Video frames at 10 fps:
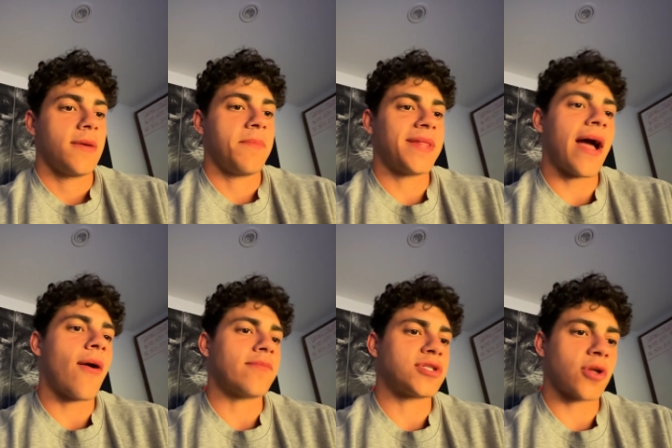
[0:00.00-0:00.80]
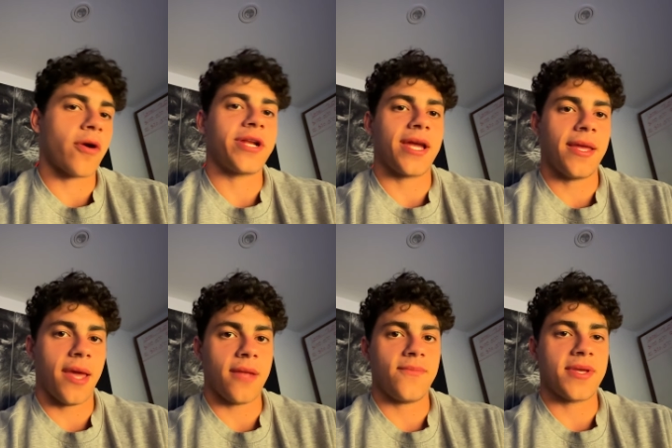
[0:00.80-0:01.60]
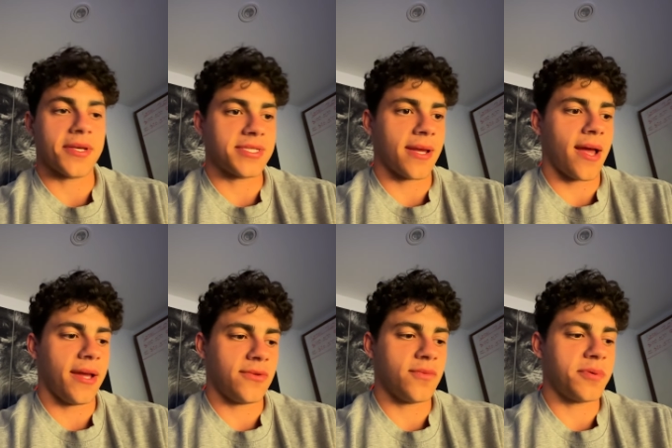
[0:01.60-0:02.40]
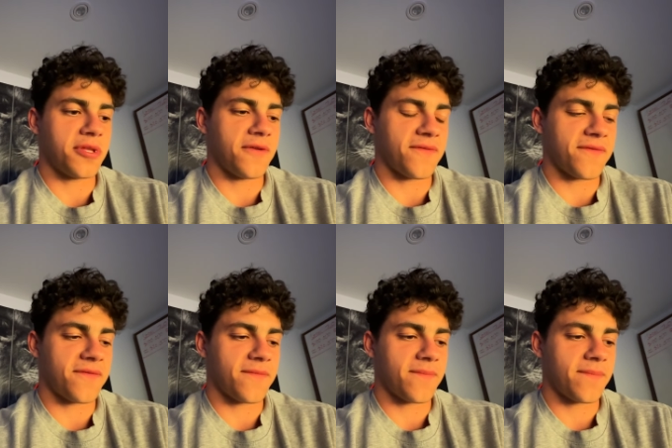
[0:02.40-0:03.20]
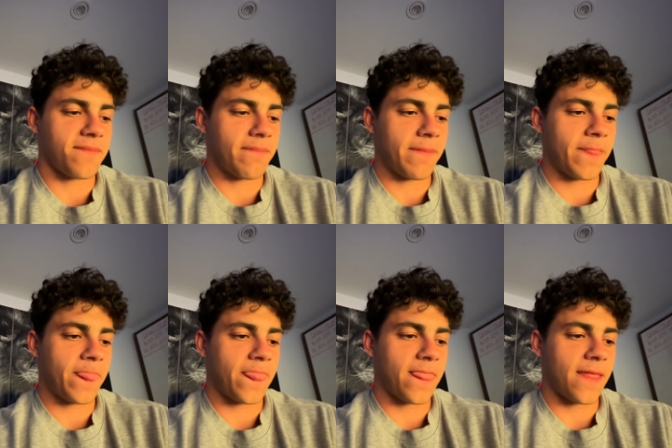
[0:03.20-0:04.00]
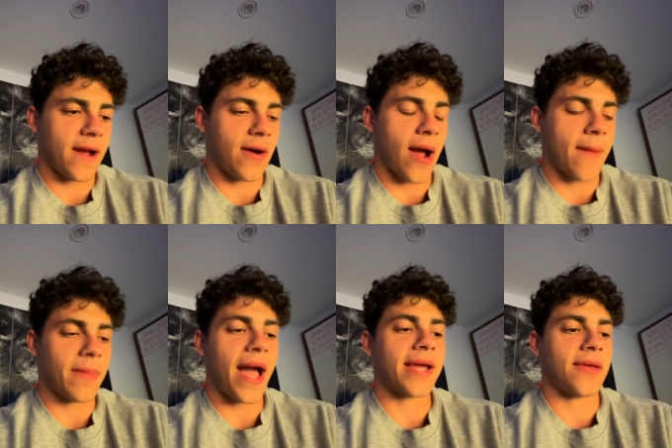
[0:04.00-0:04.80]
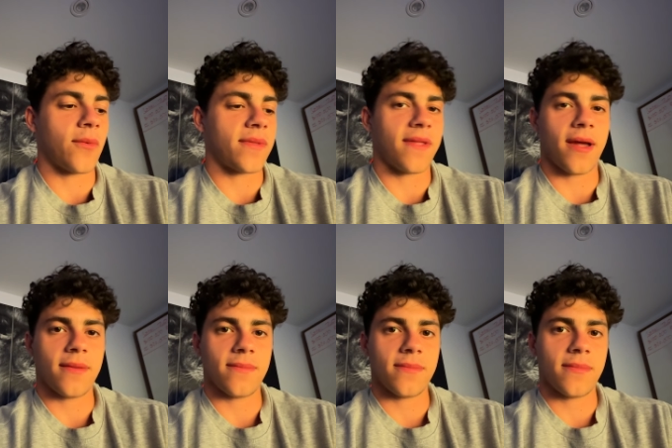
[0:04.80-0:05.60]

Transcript: But now I'm starting again because I, I do believe I'm lacking with that.